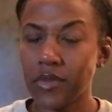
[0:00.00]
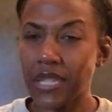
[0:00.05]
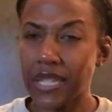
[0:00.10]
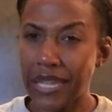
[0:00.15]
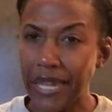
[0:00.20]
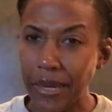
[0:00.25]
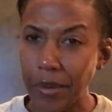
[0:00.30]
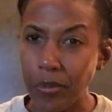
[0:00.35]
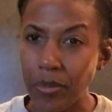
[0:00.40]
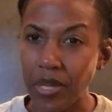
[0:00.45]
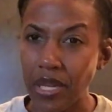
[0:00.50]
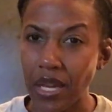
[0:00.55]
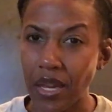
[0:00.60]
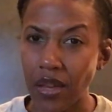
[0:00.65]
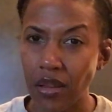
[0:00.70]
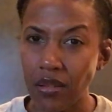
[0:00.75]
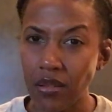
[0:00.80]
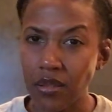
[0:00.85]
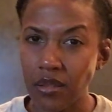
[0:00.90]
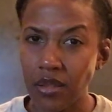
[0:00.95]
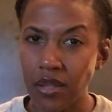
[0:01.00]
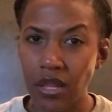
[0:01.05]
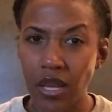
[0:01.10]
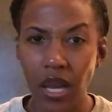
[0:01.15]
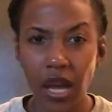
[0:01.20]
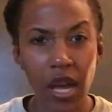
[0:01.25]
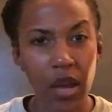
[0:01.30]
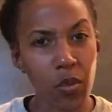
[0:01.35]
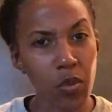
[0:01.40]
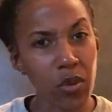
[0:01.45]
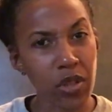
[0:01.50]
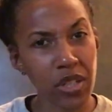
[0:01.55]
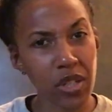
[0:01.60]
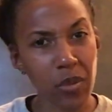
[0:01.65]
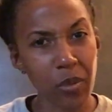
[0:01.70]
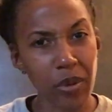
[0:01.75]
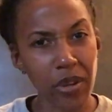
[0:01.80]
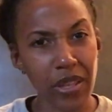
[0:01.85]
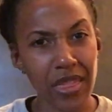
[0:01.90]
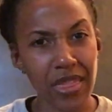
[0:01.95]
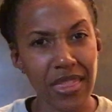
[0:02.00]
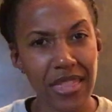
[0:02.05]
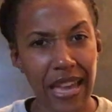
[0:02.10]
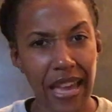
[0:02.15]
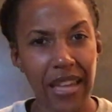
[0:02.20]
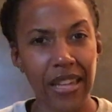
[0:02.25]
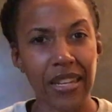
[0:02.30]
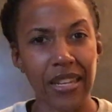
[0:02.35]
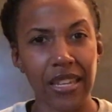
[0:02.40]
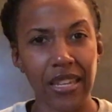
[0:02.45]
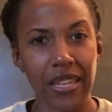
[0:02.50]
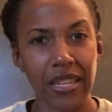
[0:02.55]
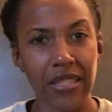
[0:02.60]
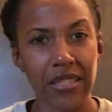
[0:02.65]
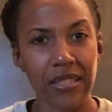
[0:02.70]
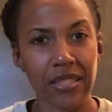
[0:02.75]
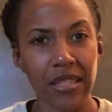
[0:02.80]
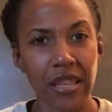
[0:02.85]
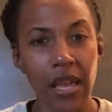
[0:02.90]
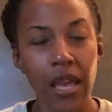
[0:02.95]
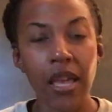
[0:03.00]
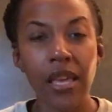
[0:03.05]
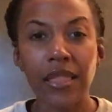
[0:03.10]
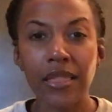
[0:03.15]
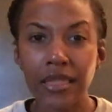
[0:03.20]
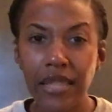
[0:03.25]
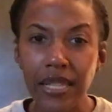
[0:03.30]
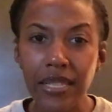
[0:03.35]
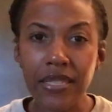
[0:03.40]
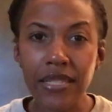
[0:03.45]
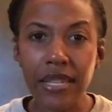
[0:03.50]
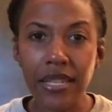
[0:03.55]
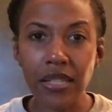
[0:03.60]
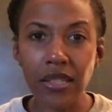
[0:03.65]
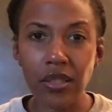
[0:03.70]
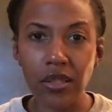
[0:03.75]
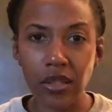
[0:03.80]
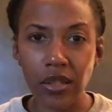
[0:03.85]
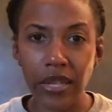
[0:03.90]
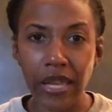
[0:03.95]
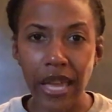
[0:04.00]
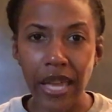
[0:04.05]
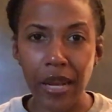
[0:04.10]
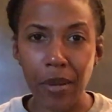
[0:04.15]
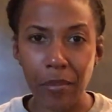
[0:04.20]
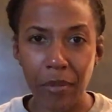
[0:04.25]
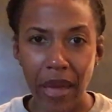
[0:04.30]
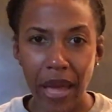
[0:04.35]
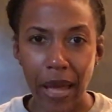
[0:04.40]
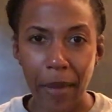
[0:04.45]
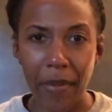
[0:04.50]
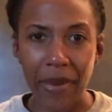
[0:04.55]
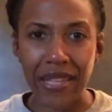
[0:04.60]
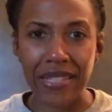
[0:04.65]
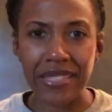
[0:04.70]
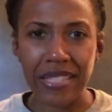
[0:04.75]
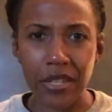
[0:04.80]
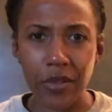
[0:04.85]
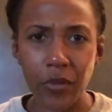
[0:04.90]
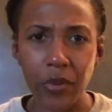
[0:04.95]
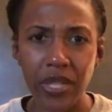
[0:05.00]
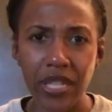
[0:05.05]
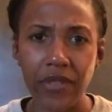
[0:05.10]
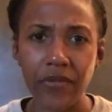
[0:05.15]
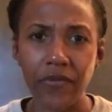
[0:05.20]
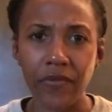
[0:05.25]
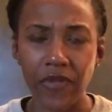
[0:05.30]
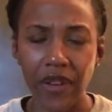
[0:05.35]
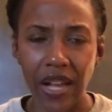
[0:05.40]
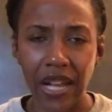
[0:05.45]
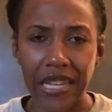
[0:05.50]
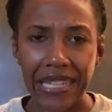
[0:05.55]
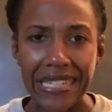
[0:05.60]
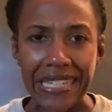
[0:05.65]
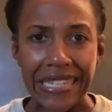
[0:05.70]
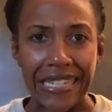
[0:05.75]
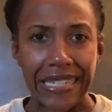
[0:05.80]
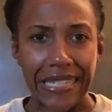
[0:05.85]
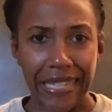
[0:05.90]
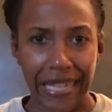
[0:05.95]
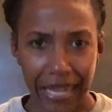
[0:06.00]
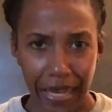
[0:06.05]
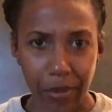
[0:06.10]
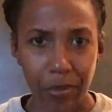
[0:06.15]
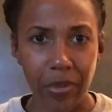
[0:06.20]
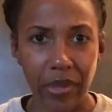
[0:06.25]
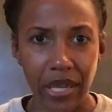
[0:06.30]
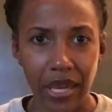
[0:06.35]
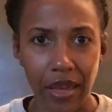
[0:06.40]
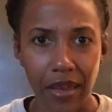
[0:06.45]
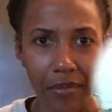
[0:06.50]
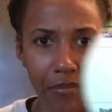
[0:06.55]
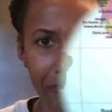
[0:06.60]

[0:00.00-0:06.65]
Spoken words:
Gambia? I wonder where that is. Let's take a look at a map and see if we can find Gambia.